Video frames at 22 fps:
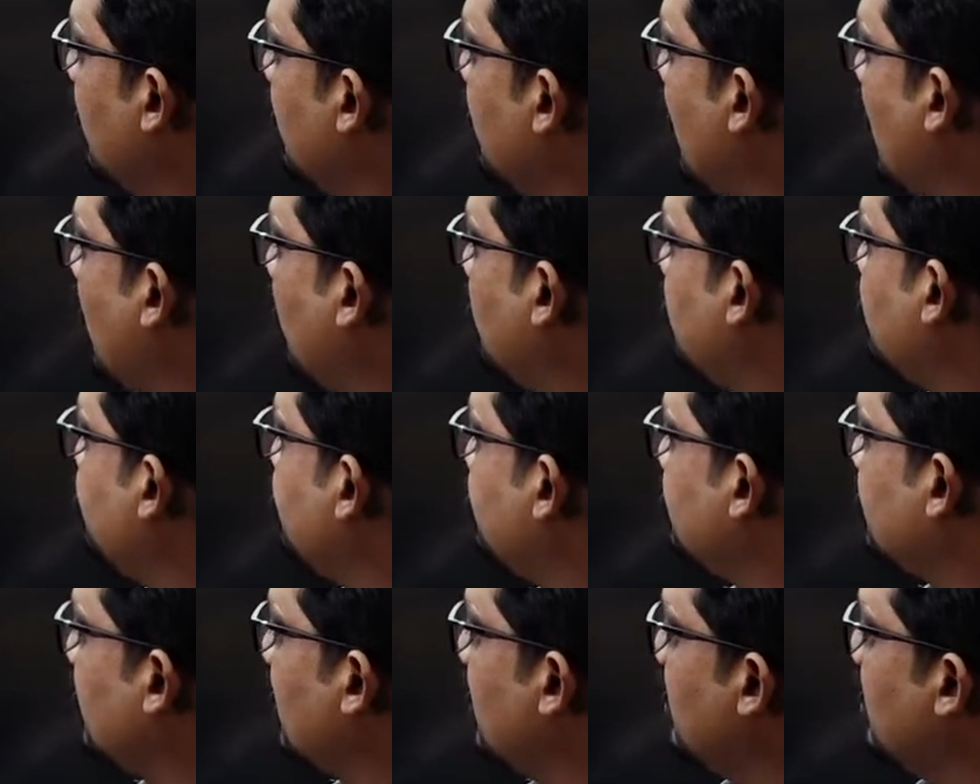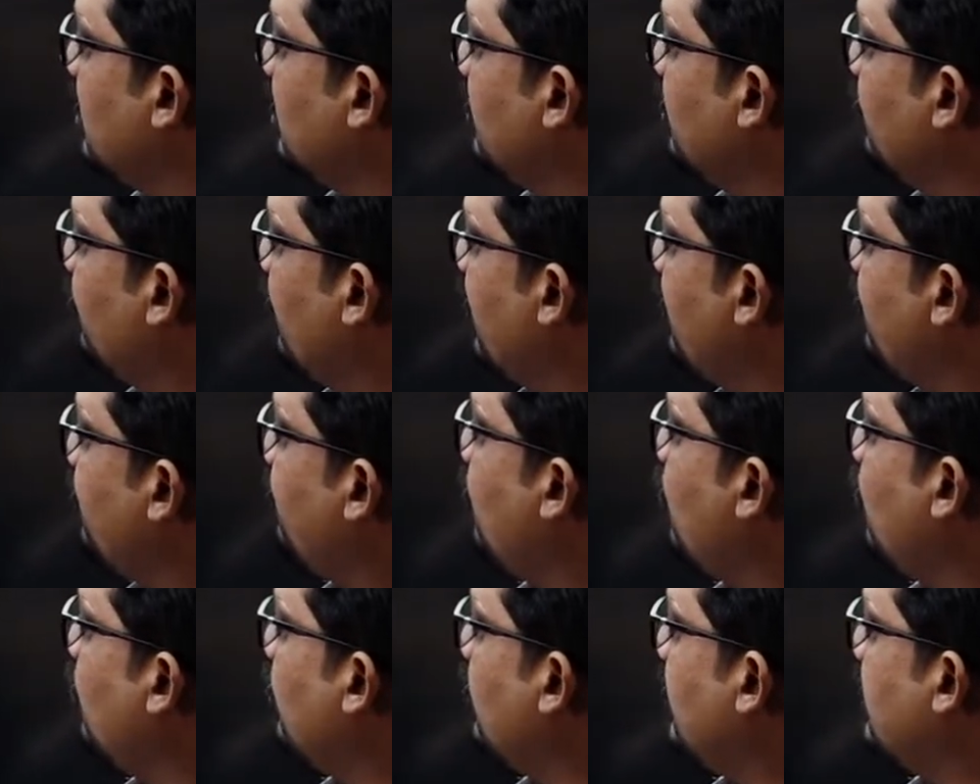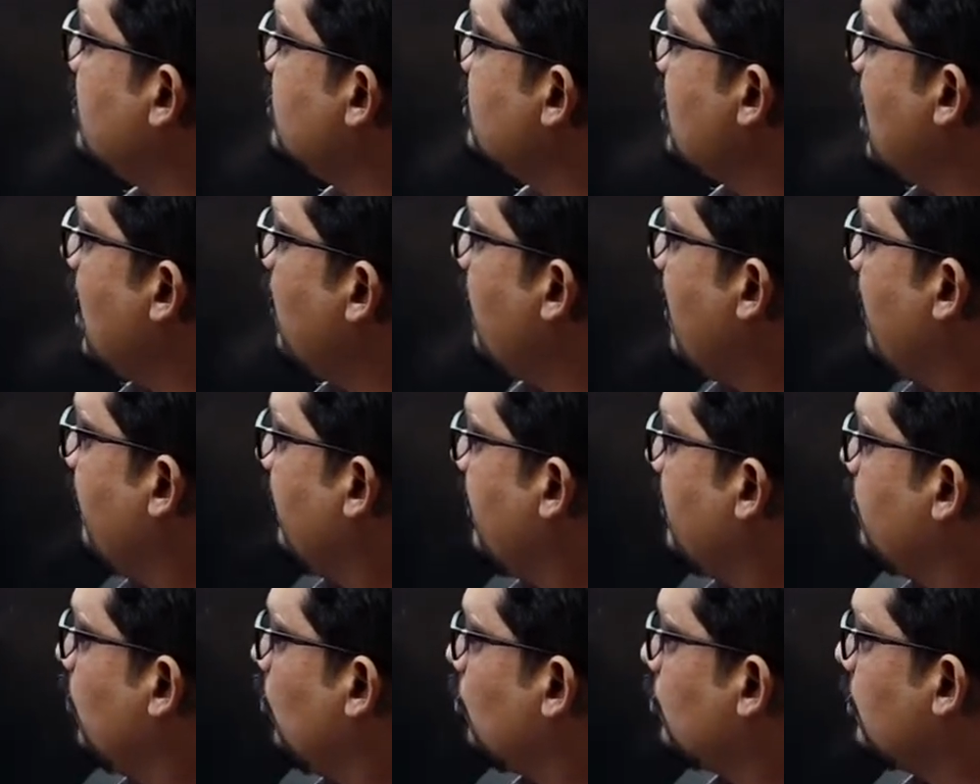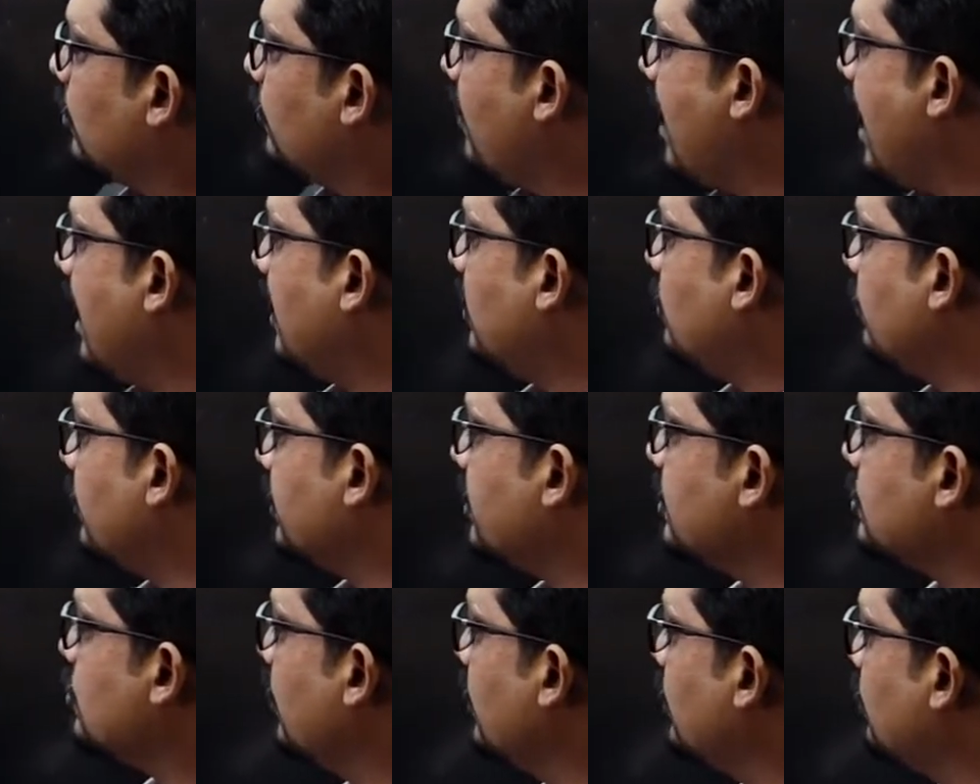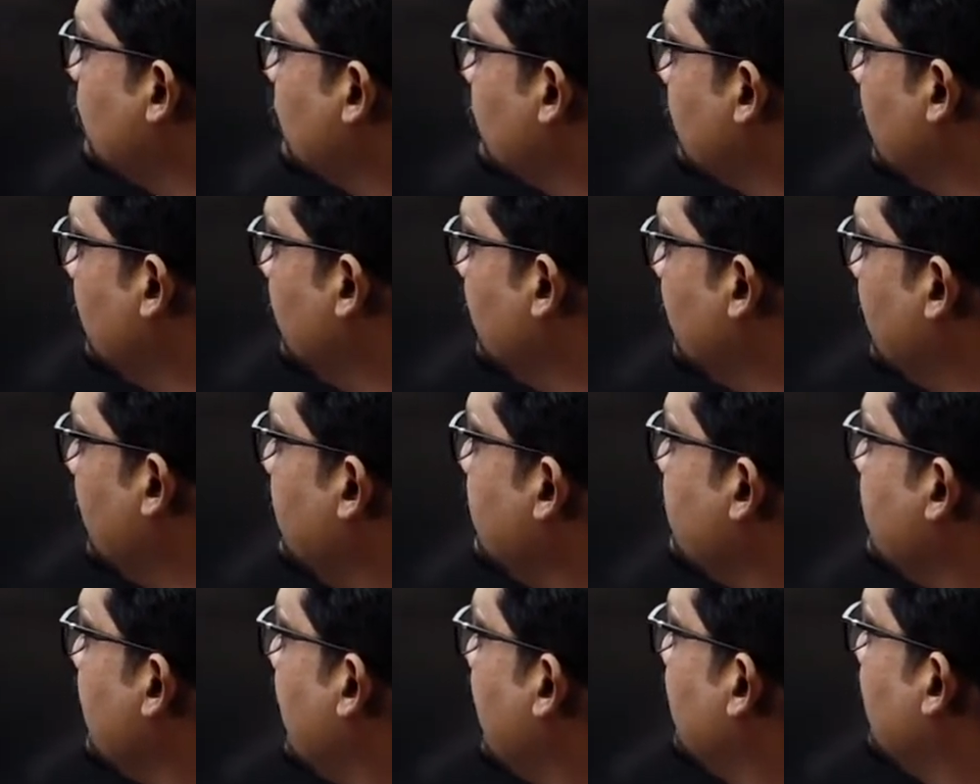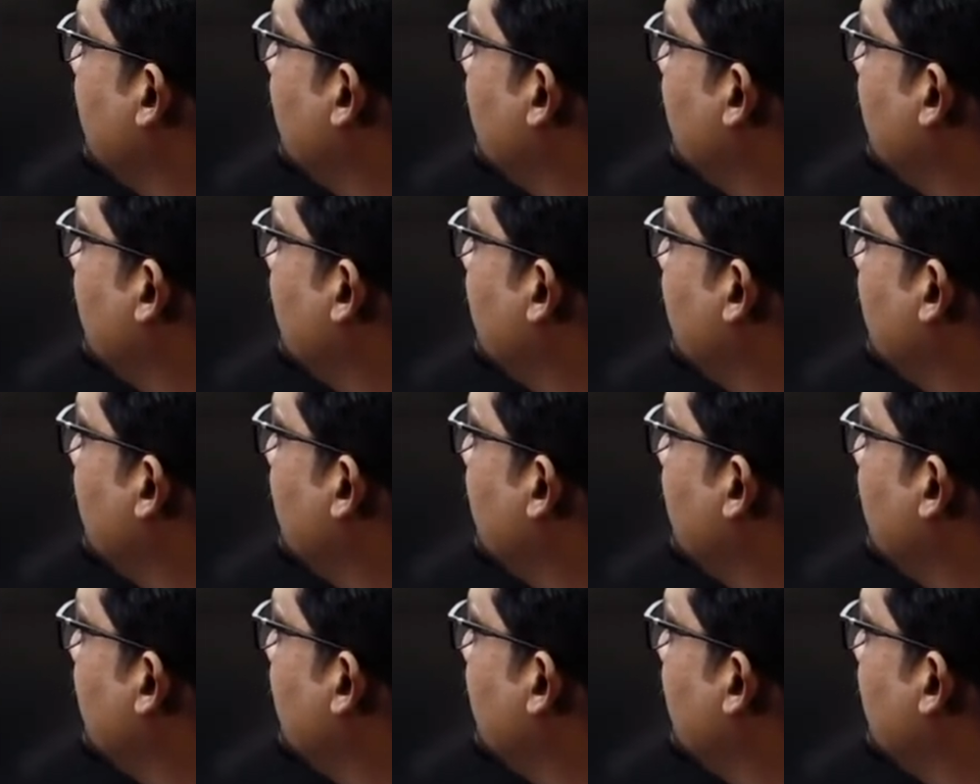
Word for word: Now fib4 is now having both the value, it is going to terminate, and